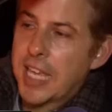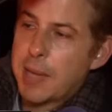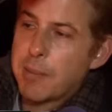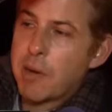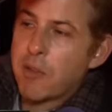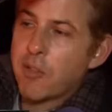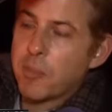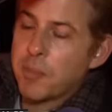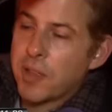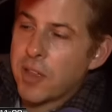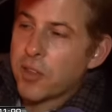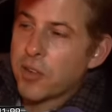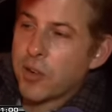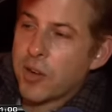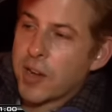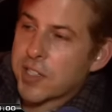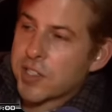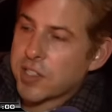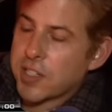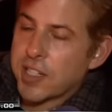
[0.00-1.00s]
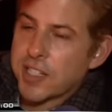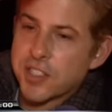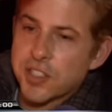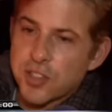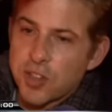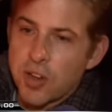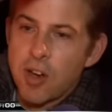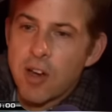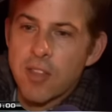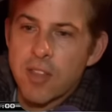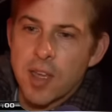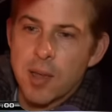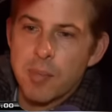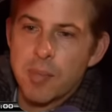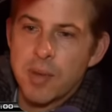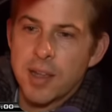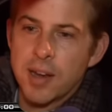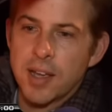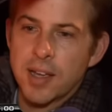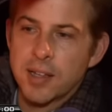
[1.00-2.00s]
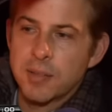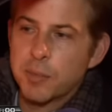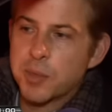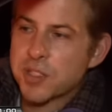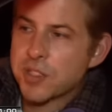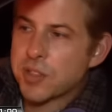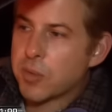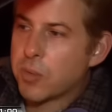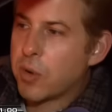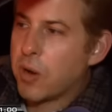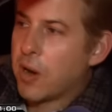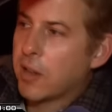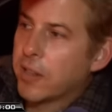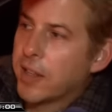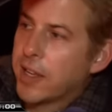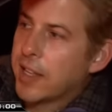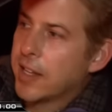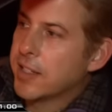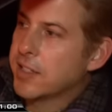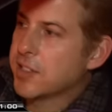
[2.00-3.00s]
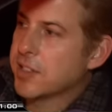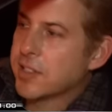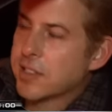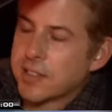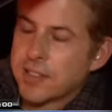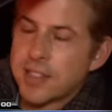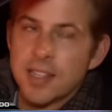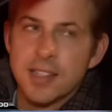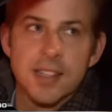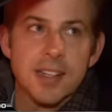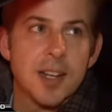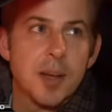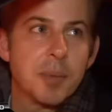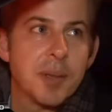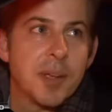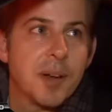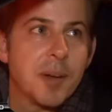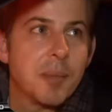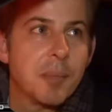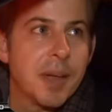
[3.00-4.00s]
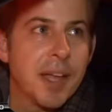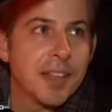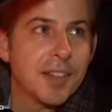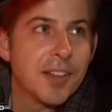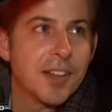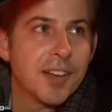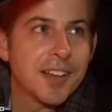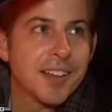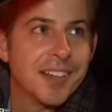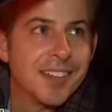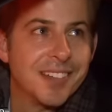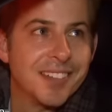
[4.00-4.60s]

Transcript: came up from the other direction. I saw them, and I was in the wrong lane and just ended up here. Bad luck.